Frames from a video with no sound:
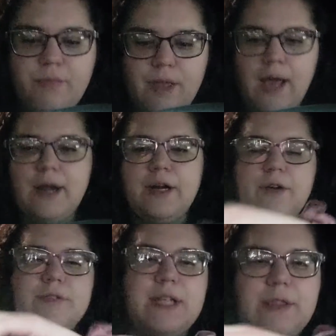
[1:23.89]
don't know,
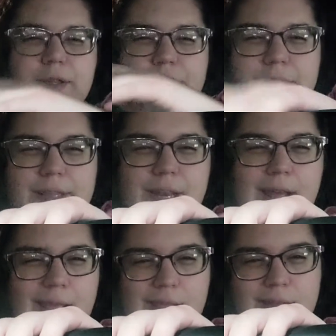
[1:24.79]
it was nothing really that
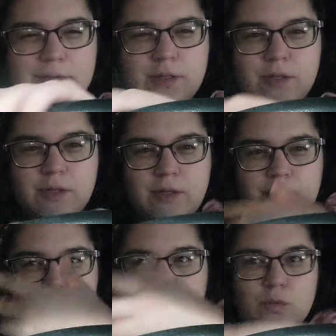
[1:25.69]
I
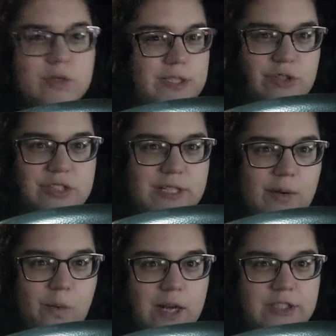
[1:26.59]
was interested
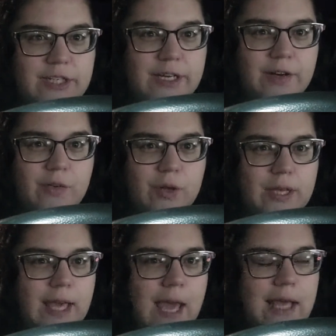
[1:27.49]
in watching or
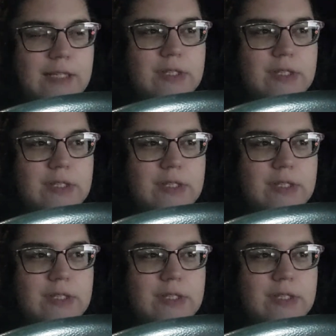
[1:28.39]
looking at.